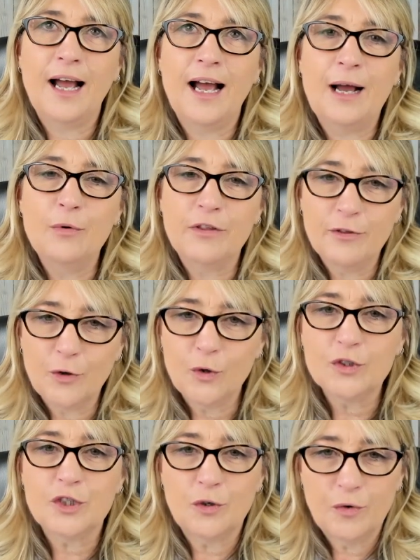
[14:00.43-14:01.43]
our
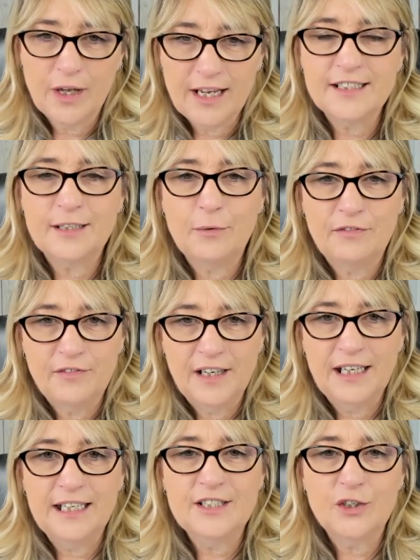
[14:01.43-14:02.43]
thoughts create our feelings